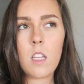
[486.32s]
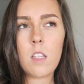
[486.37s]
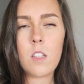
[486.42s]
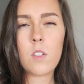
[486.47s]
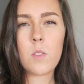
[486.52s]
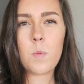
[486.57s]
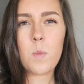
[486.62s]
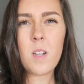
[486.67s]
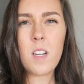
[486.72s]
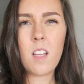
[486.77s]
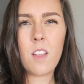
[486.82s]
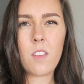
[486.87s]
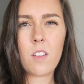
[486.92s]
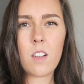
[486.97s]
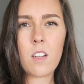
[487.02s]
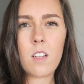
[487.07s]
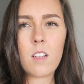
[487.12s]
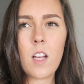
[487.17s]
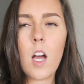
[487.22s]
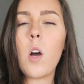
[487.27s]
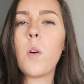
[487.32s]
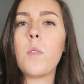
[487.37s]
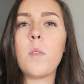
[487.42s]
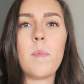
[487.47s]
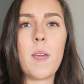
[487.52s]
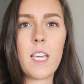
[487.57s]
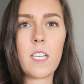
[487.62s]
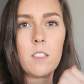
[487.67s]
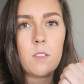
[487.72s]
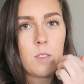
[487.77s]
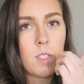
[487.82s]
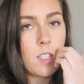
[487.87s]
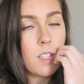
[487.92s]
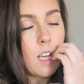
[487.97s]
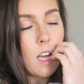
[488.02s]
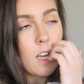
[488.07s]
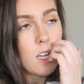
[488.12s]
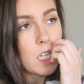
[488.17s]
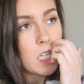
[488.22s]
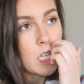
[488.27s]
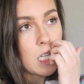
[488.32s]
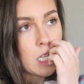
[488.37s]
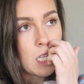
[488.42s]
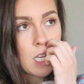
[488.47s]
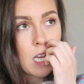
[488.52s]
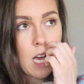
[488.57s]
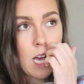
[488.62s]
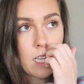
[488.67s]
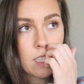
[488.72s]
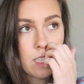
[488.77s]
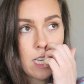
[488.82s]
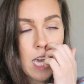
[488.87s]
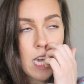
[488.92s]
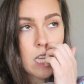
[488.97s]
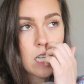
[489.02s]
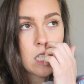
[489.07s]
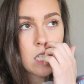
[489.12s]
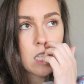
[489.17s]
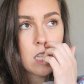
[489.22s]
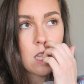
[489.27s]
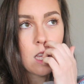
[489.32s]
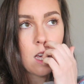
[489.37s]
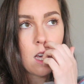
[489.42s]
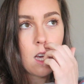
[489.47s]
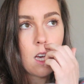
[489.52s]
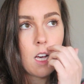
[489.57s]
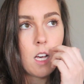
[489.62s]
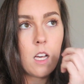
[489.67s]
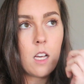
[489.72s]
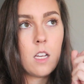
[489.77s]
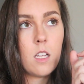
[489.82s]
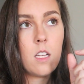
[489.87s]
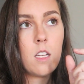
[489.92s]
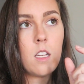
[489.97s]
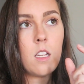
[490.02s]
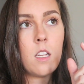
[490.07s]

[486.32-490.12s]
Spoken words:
There's one other. Oh, the mango's in that. I liked the